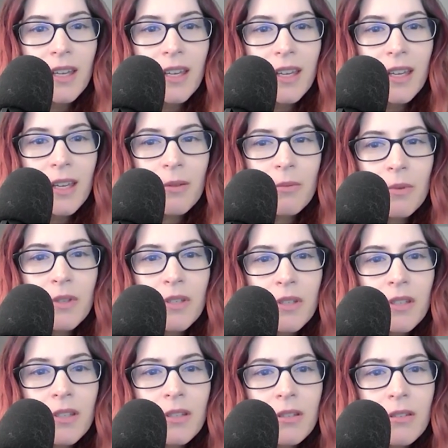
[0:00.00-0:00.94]
it
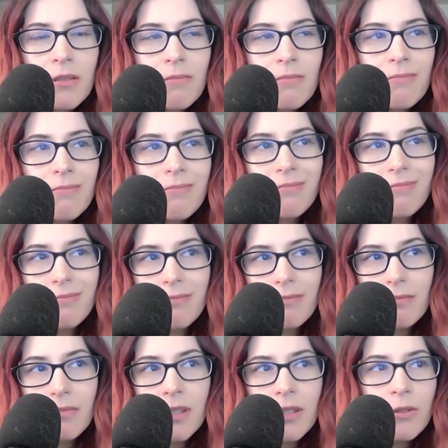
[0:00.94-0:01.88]
was
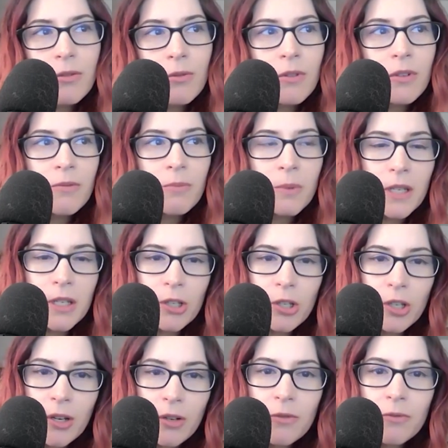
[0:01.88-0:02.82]
sort of being
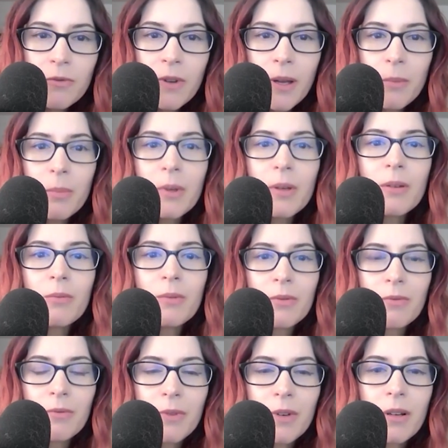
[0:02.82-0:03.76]
gentrified, but it
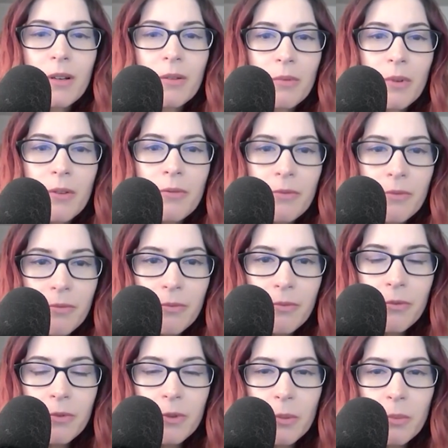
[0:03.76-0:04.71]
was very rough
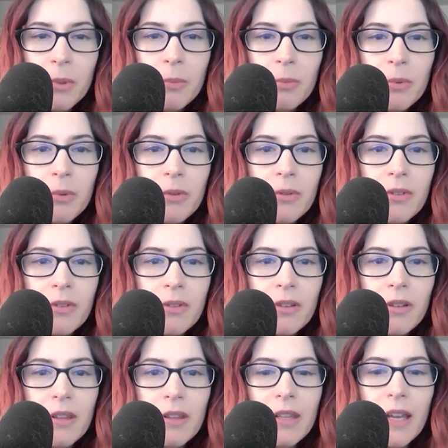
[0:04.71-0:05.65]
for the people
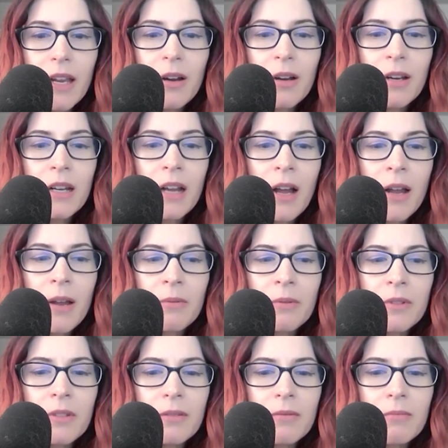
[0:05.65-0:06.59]
there. And I
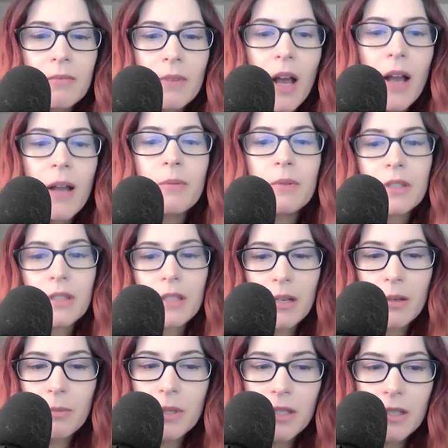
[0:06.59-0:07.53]
was
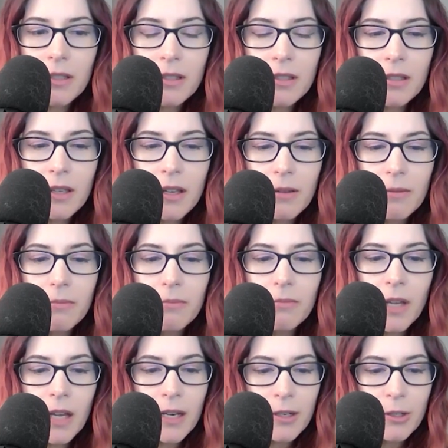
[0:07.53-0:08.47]
there because I
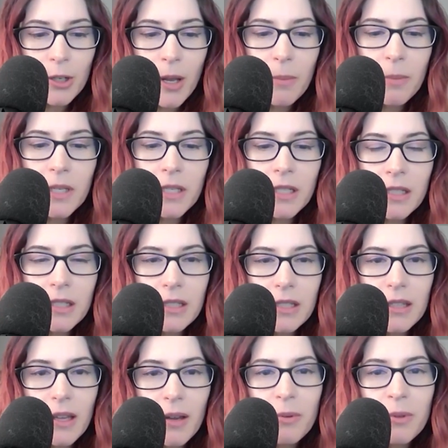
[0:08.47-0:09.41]
got a job in DC
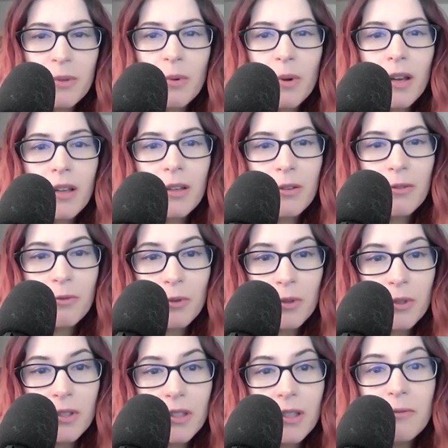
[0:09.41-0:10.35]
and that was where I could afford
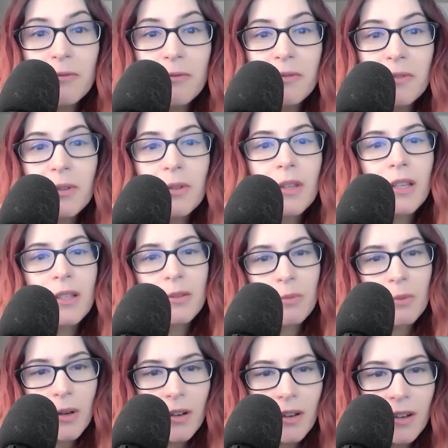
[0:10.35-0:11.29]
to live. So that's
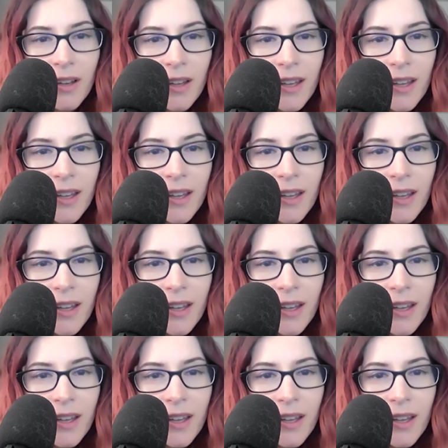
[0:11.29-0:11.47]
where